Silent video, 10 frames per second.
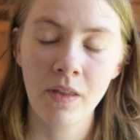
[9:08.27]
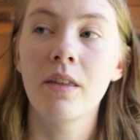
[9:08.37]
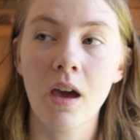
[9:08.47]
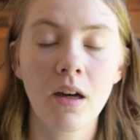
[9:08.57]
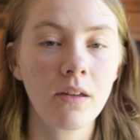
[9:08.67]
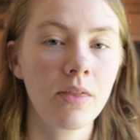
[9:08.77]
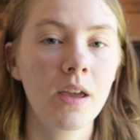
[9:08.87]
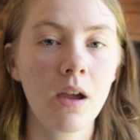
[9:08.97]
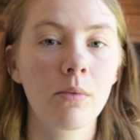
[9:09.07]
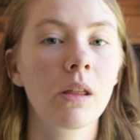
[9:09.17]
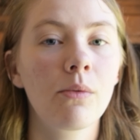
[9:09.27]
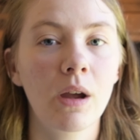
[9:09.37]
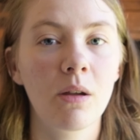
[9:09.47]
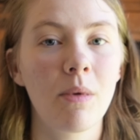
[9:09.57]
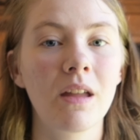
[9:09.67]
The other thing I really
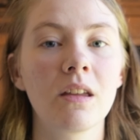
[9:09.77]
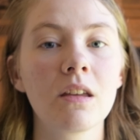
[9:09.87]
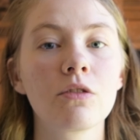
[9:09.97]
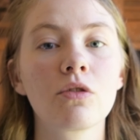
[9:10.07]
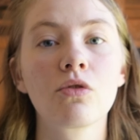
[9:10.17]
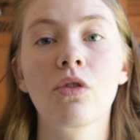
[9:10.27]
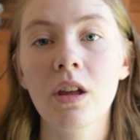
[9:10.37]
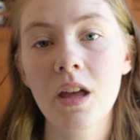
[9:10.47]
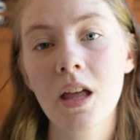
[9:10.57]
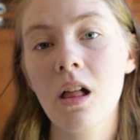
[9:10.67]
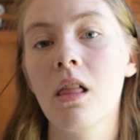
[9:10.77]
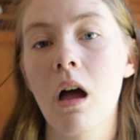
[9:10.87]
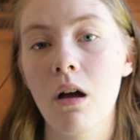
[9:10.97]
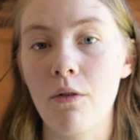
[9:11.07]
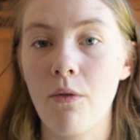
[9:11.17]
recommend is drinking a
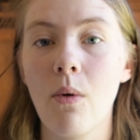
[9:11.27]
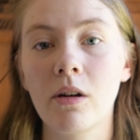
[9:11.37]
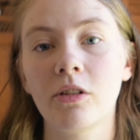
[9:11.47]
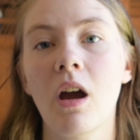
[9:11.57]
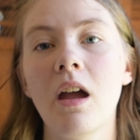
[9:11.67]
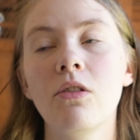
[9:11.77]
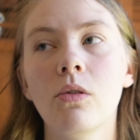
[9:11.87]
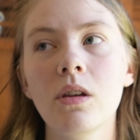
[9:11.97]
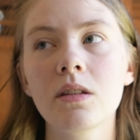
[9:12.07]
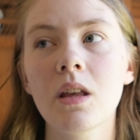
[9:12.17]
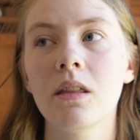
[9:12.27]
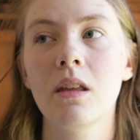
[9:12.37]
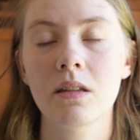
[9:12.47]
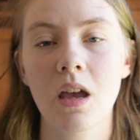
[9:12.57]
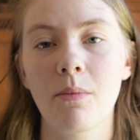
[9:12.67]
lot of water. I noticed that
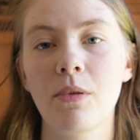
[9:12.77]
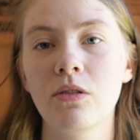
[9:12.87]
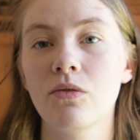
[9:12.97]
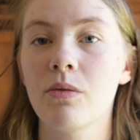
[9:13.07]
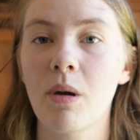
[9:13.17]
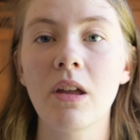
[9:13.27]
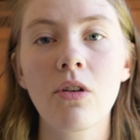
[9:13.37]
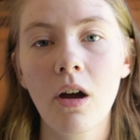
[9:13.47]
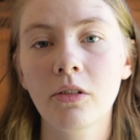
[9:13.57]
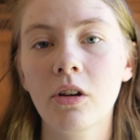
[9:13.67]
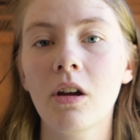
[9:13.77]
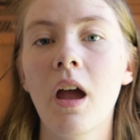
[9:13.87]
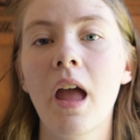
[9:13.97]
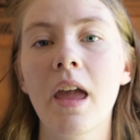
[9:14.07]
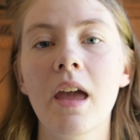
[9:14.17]
this happens with my daughter
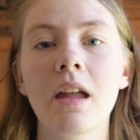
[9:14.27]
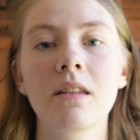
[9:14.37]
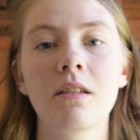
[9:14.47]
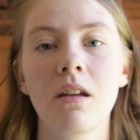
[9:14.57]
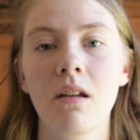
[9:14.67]
and